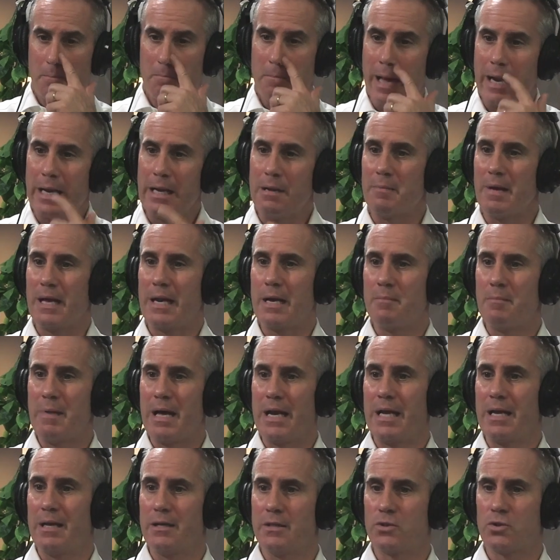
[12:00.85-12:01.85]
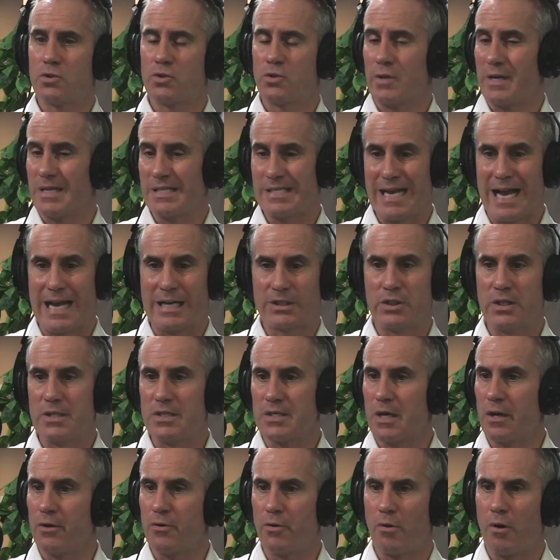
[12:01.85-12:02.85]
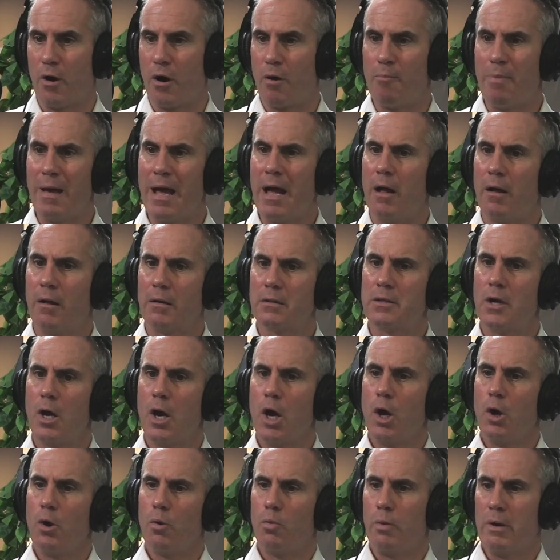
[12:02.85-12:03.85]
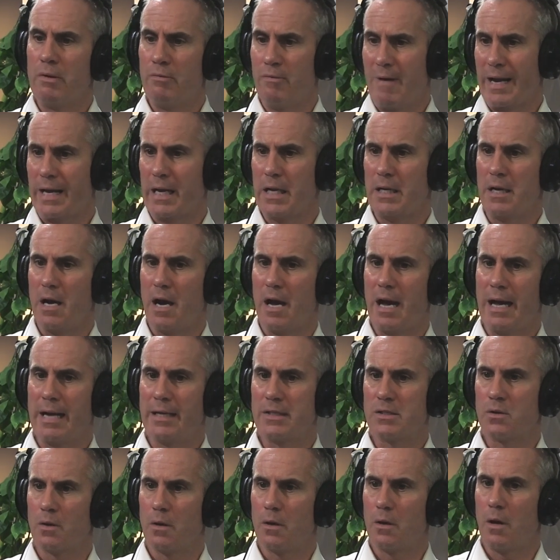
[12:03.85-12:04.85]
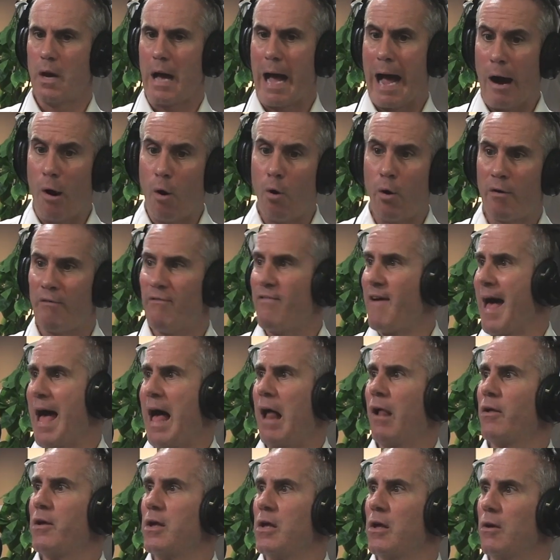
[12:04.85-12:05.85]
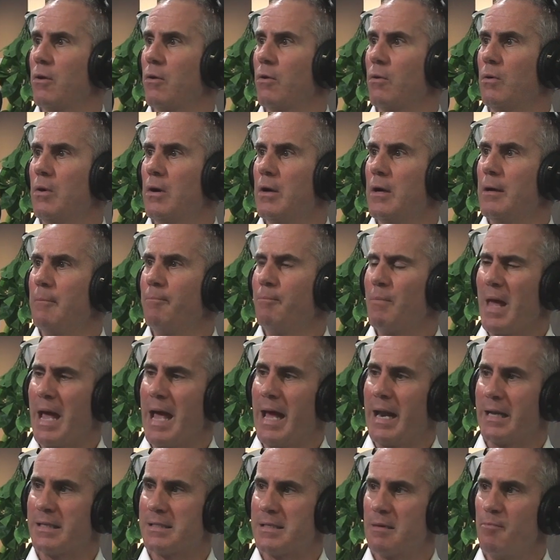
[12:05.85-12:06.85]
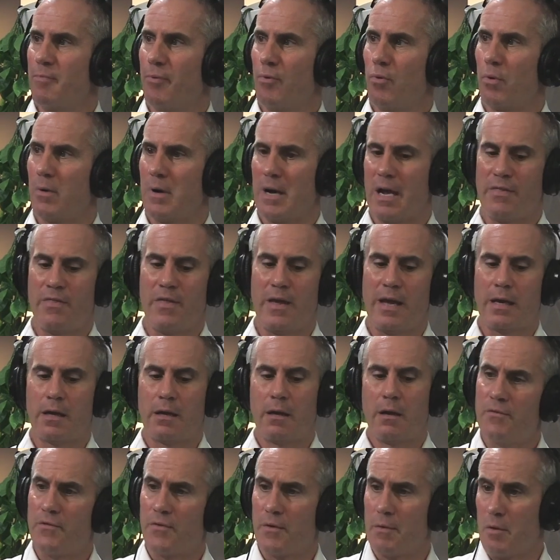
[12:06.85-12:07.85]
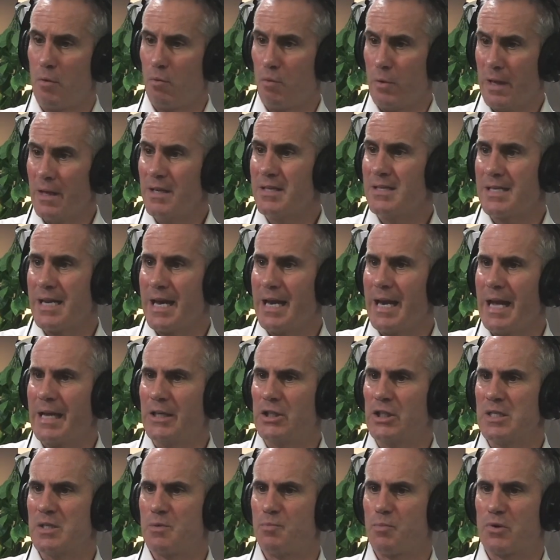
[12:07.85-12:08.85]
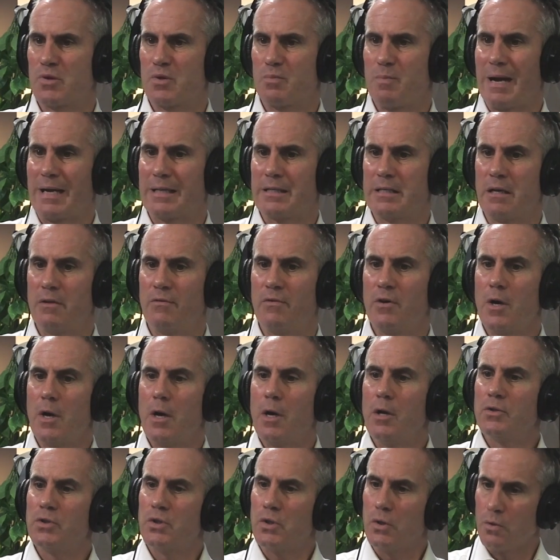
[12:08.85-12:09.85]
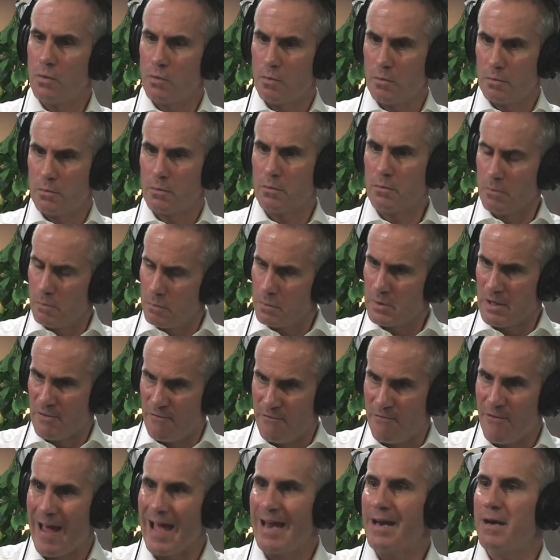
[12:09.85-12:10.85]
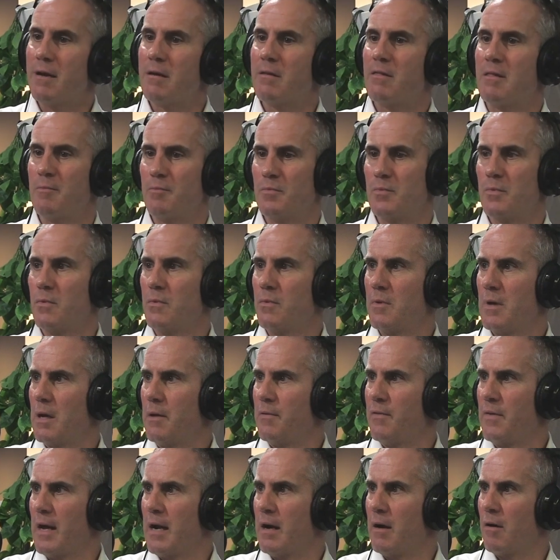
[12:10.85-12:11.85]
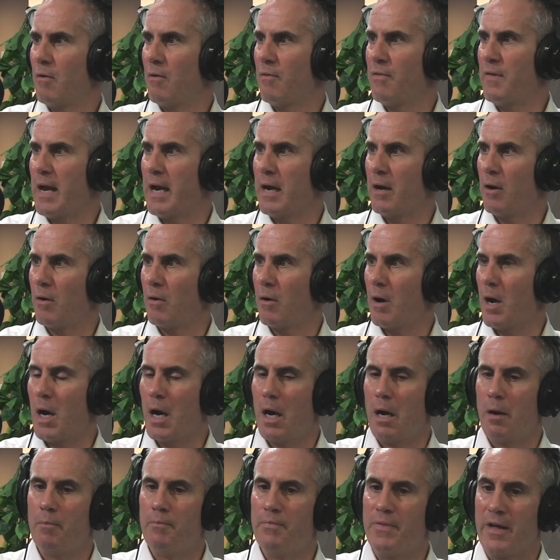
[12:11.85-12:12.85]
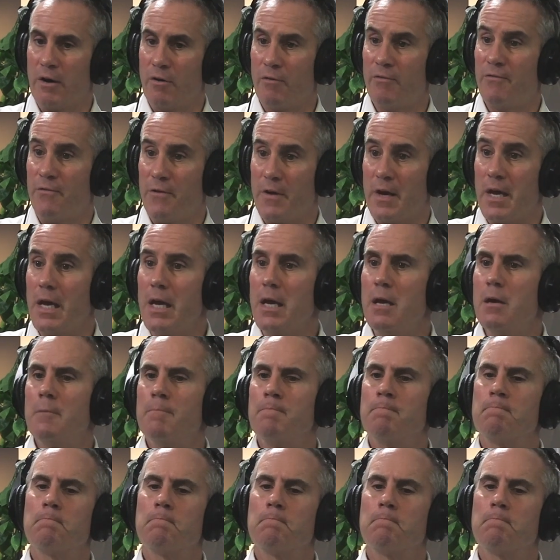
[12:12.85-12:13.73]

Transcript: many, many, many transactions under our belt, we recognize our value. Mm-hmm. And it's important, I think, from the real estate agent's perspective, to defend their fee